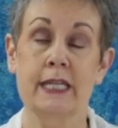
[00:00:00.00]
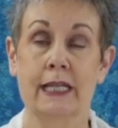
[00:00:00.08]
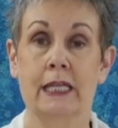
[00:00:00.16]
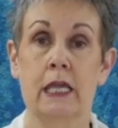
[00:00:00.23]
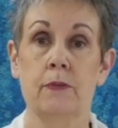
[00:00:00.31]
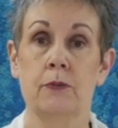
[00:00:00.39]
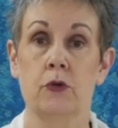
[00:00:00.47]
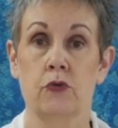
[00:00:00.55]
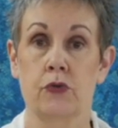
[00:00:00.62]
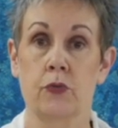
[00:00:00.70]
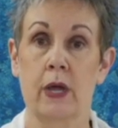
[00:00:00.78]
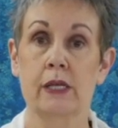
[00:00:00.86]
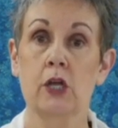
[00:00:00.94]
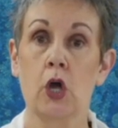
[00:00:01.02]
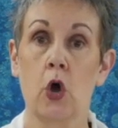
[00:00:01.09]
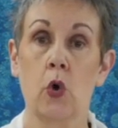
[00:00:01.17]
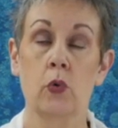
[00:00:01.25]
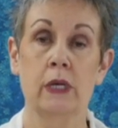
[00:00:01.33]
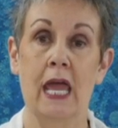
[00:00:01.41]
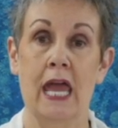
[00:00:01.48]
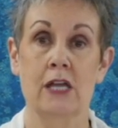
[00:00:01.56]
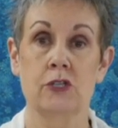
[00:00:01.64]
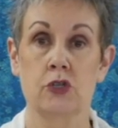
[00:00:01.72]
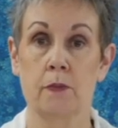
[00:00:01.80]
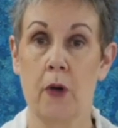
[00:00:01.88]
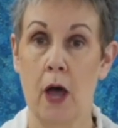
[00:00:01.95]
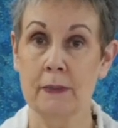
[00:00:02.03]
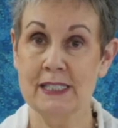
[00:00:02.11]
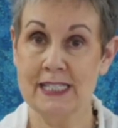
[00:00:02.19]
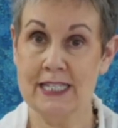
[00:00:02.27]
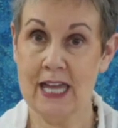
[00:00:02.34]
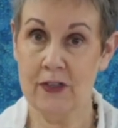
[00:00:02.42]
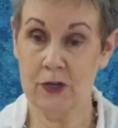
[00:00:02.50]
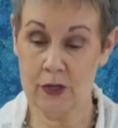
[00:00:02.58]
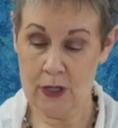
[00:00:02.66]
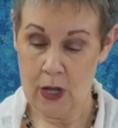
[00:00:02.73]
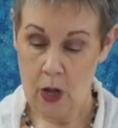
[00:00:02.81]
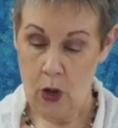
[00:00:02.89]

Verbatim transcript: that'll keep your thread cone and your bobbin together.